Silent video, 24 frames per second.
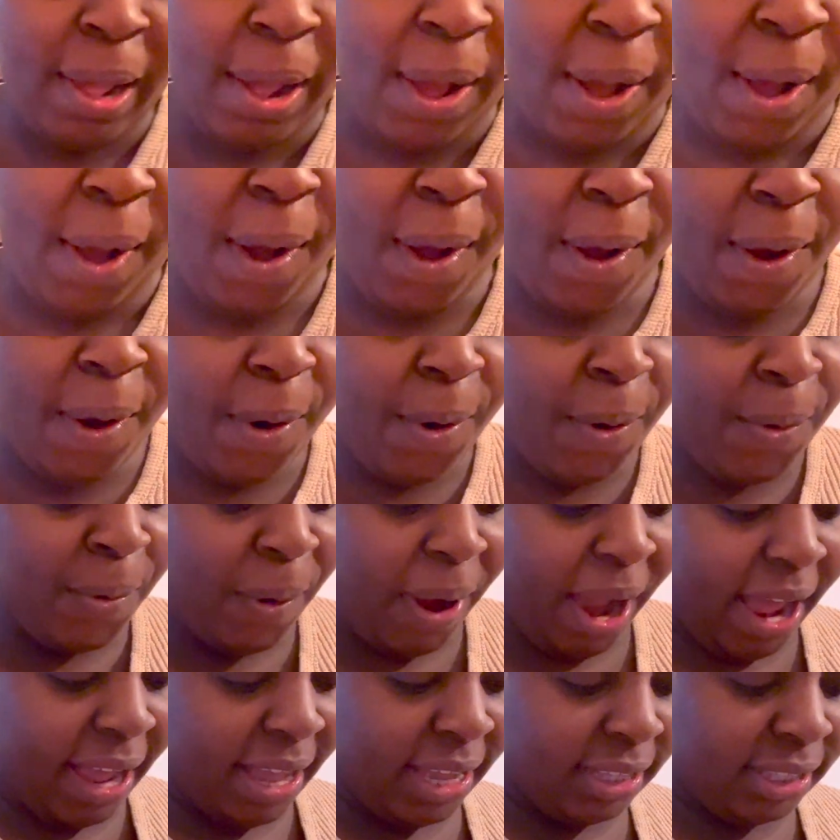
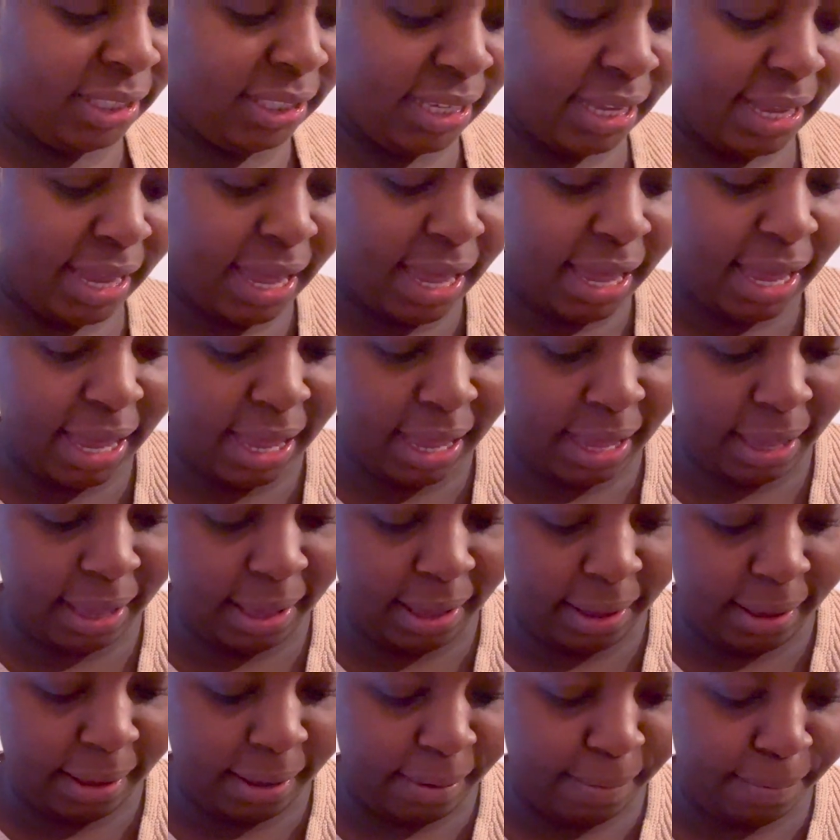Alrighty,
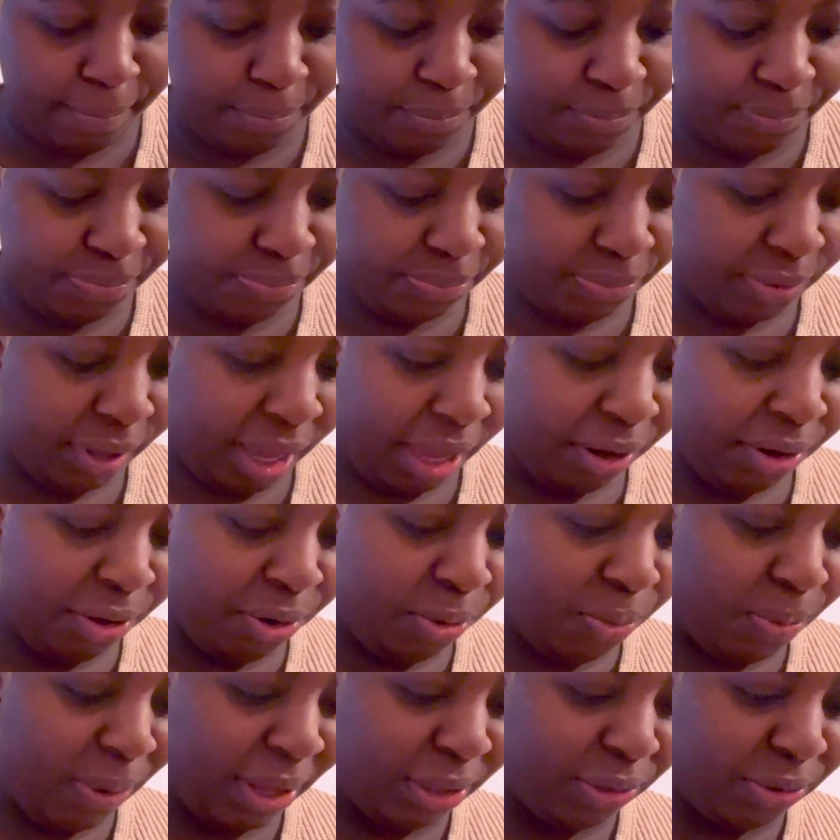I don't
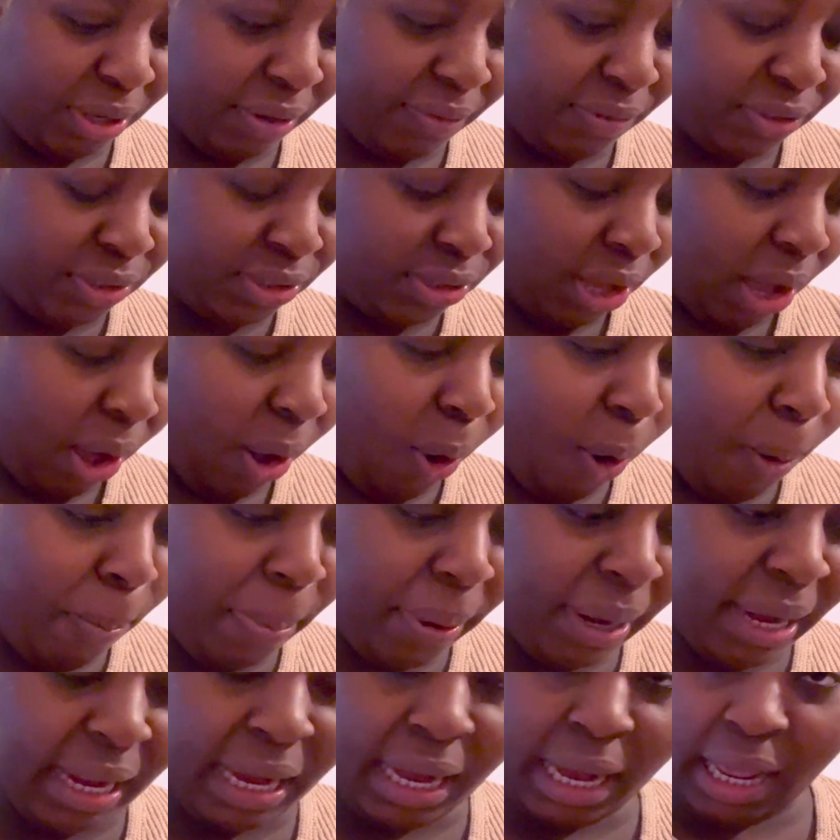know where to even start
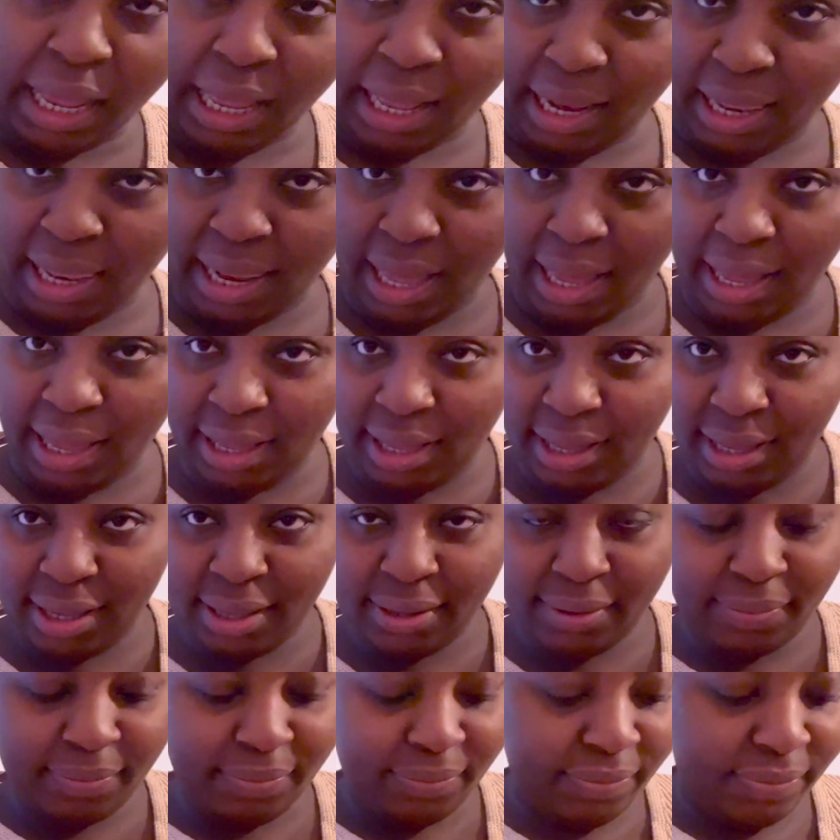opening it. Like,
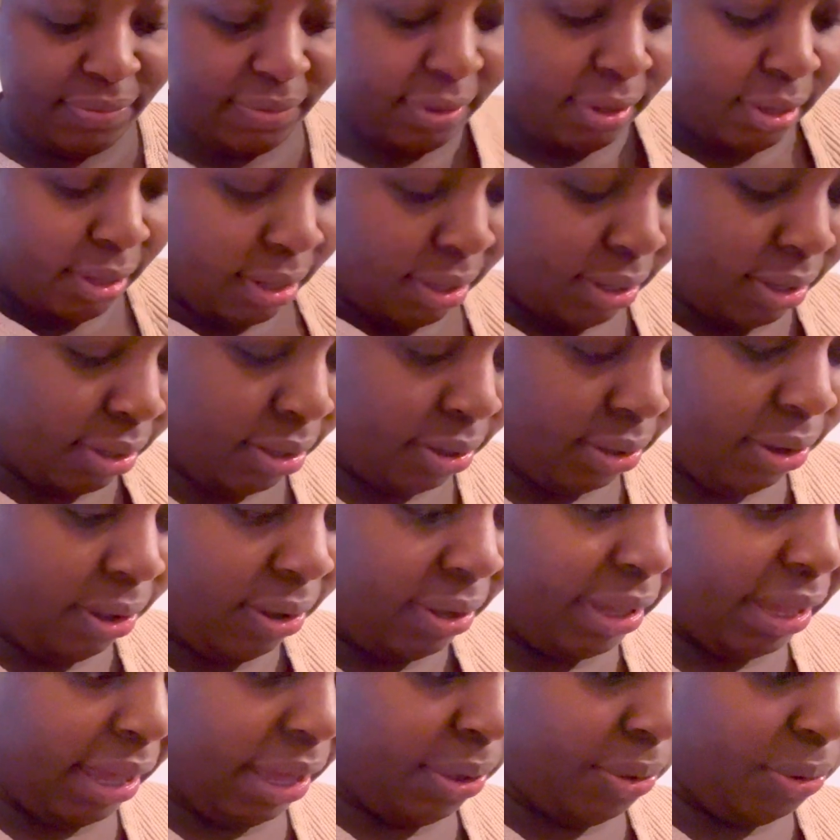
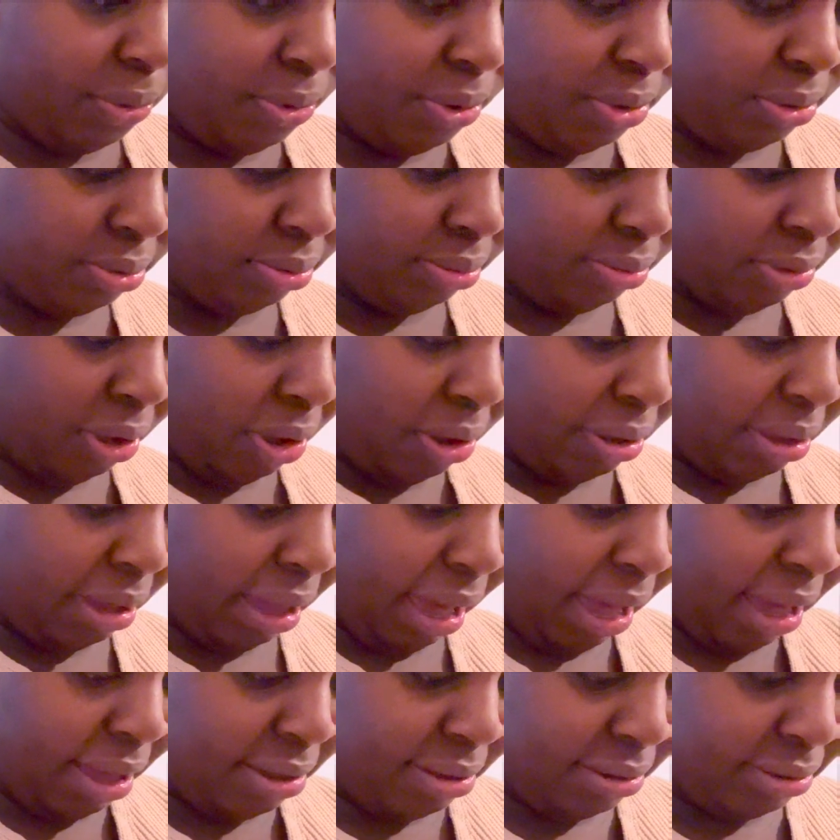okay, okay.